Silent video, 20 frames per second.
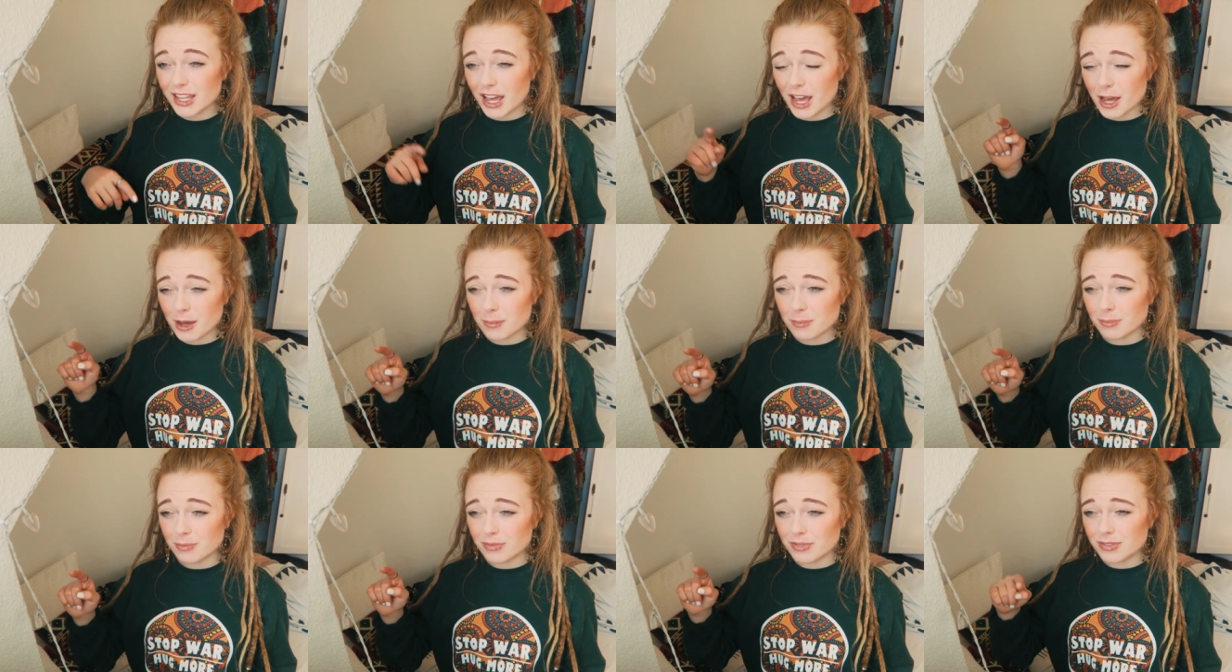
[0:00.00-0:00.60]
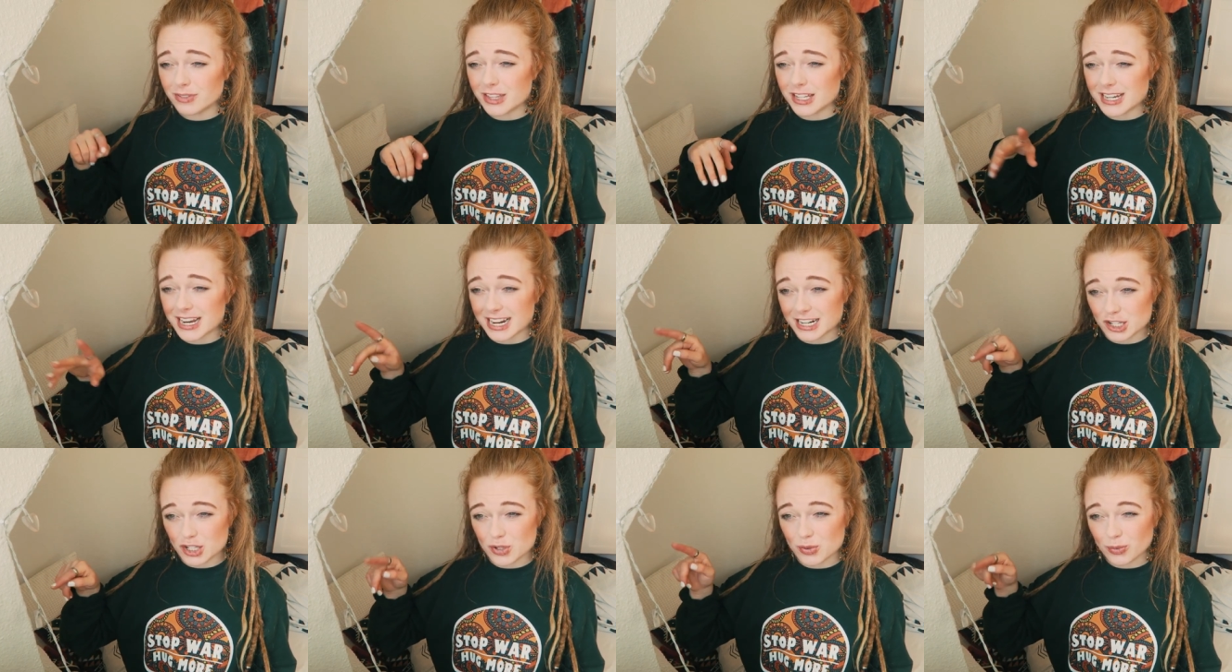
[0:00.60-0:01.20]
um, the
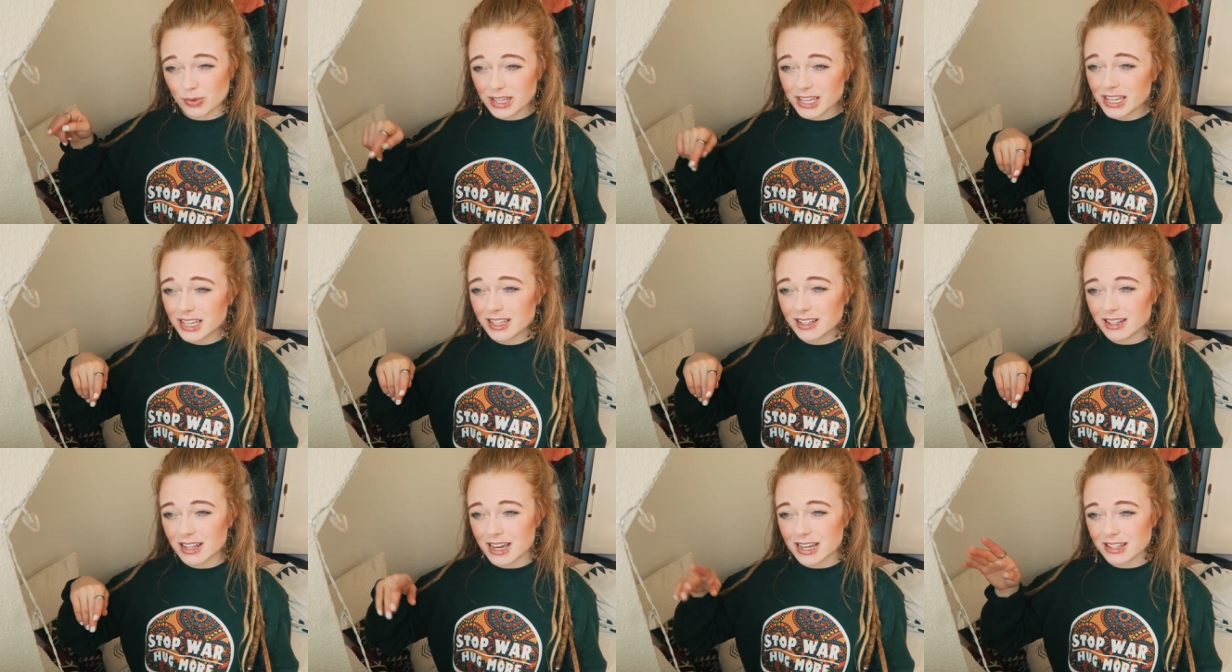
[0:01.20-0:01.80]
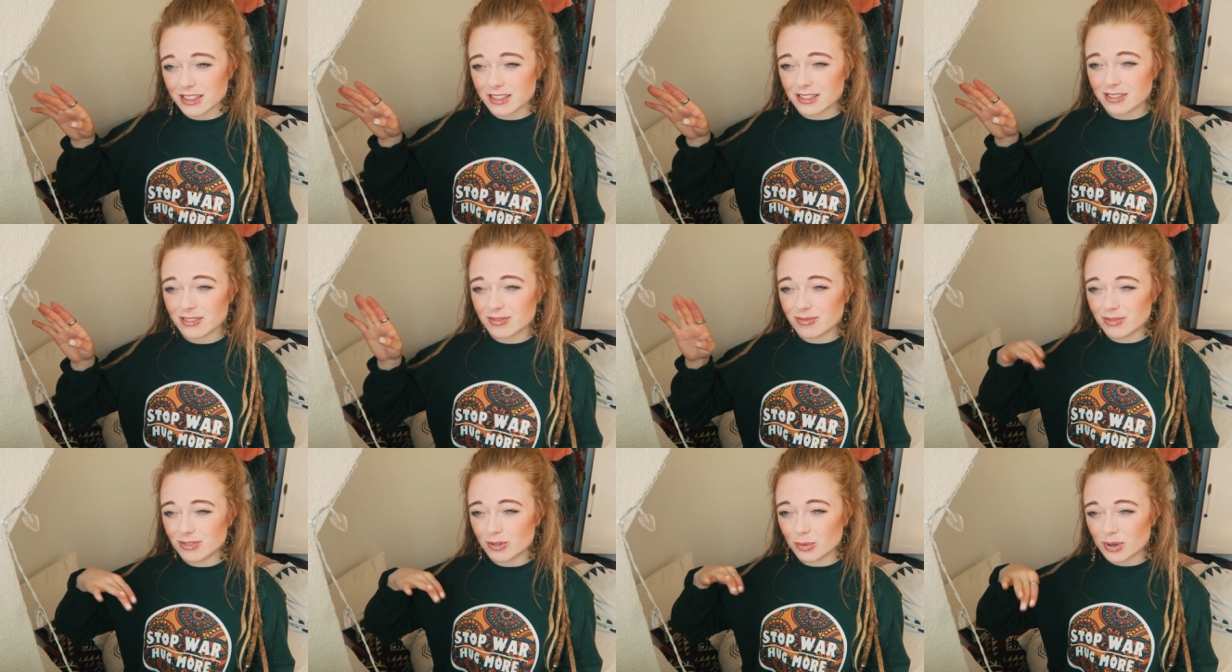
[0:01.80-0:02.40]
next week, like
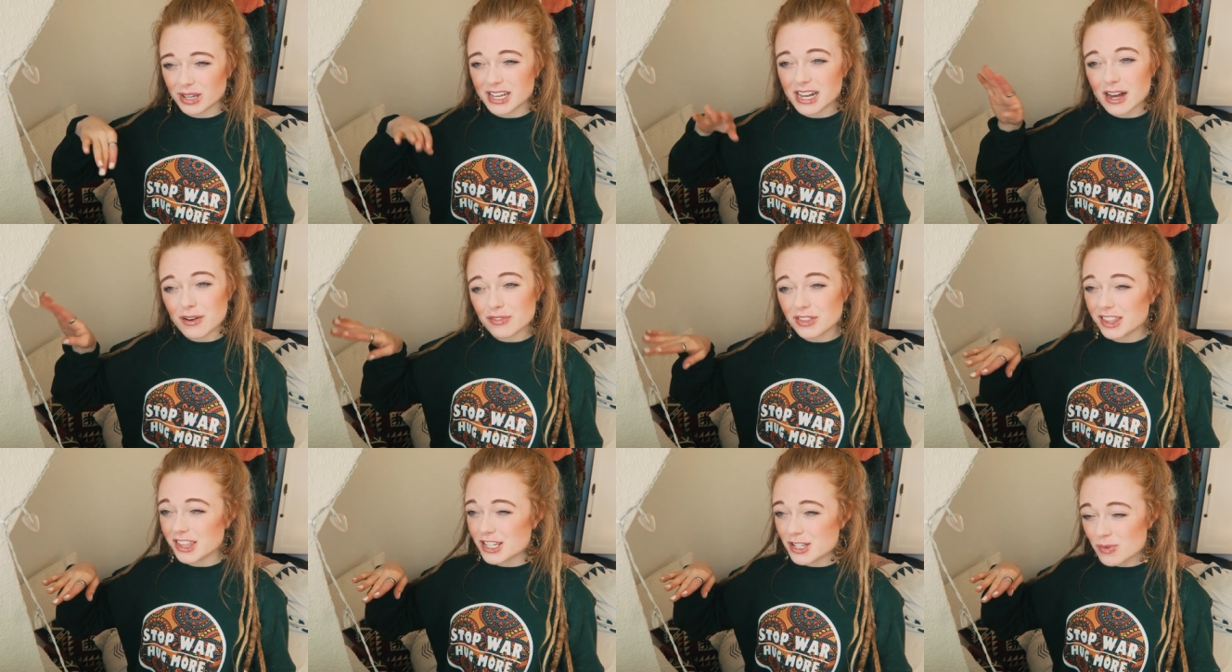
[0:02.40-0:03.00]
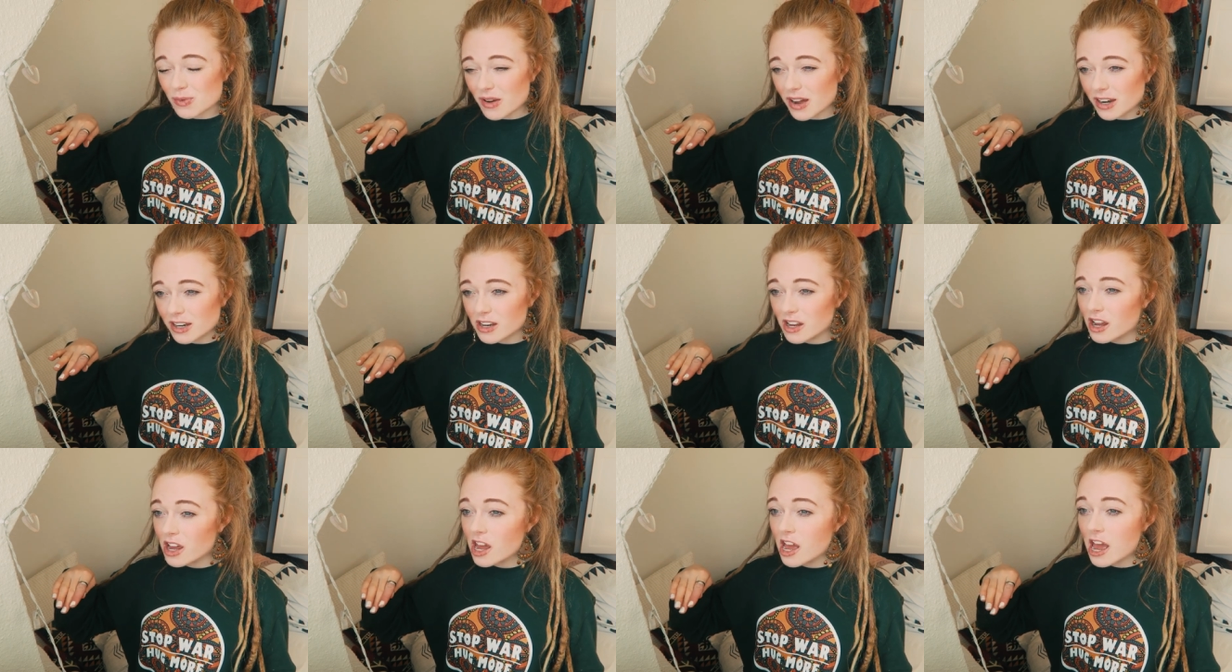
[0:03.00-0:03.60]
the week after this
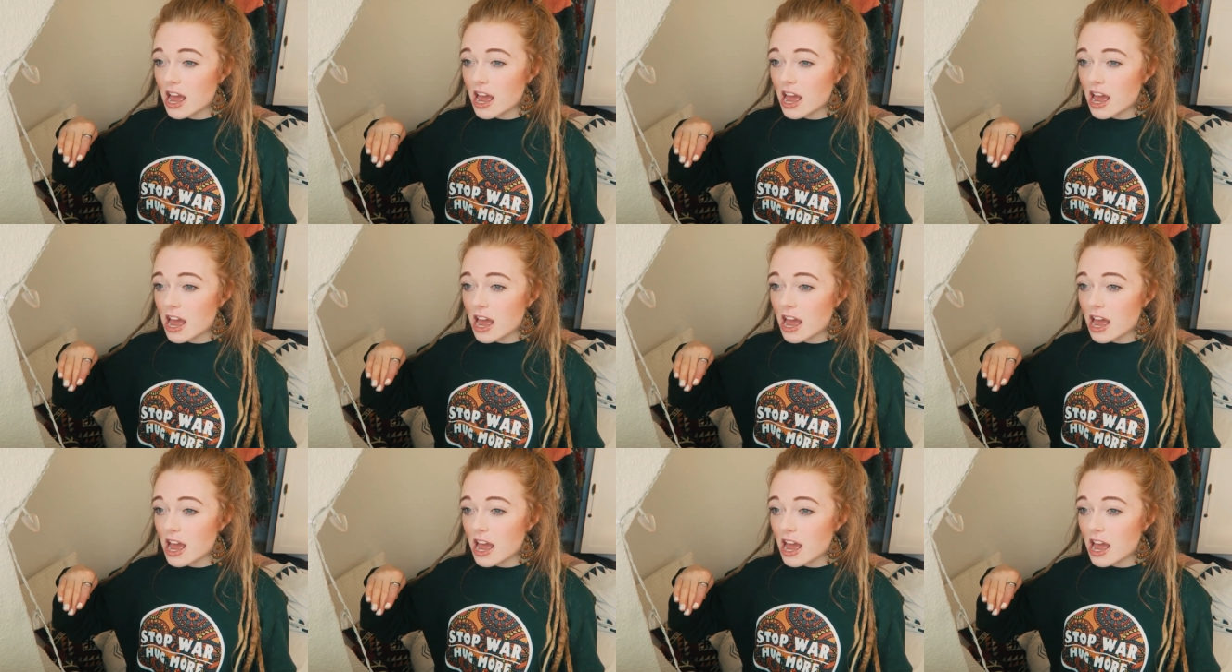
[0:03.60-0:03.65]
one.